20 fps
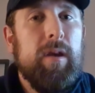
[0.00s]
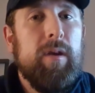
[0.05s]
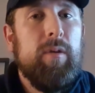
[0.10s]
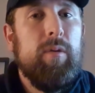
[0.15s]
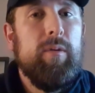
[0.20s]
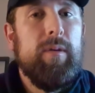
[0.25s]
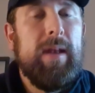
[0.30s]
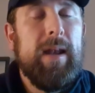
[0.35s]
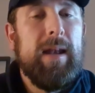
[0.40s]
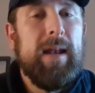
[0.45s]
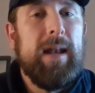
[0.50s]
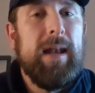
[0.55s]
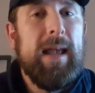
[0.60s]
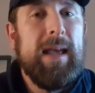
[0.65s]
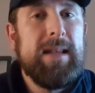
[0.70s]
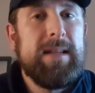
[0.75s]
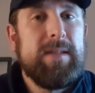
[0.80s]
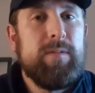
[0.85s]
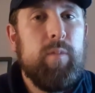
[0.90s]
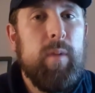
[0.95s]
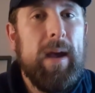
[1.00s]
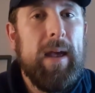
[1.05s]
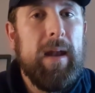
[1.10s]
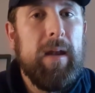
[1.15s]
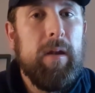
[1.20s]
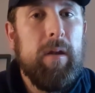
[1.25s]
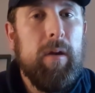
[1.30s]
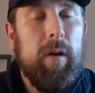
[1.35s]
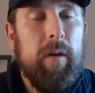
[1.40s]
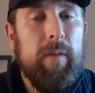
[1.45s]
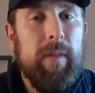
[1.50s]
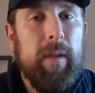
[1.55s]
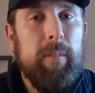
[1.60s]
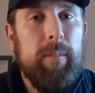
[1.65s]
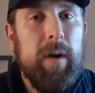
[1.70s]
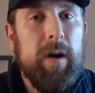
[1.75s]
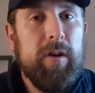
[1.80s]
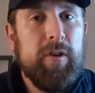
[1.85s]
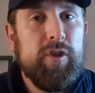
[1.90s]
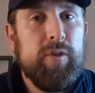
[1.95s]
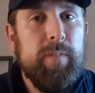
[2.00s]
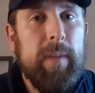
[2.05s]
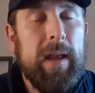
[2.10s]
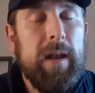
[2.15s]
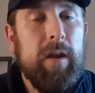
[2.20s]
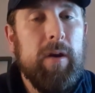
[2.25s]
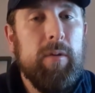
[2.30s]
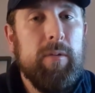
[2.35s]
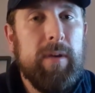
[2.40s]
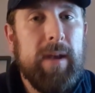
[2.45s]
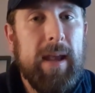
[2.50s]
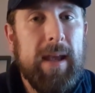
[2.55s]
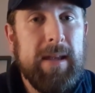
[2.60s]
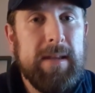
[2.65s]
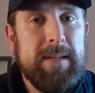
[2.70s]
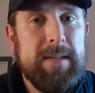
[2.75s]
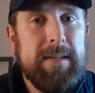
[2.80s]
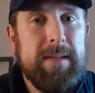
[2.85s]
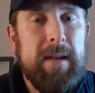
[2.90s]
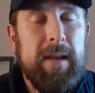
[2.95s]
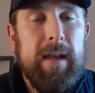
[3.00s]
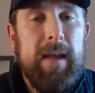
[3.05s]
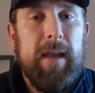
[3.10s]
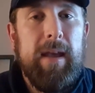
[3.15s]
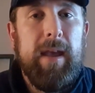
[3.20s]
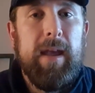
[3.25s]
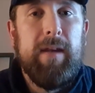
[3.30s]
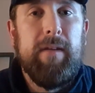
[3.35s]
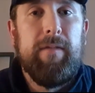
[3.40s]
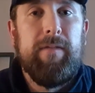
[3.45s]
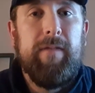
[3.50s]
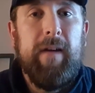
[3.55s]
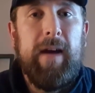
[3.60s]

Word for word: who did less well on the marshmallow test in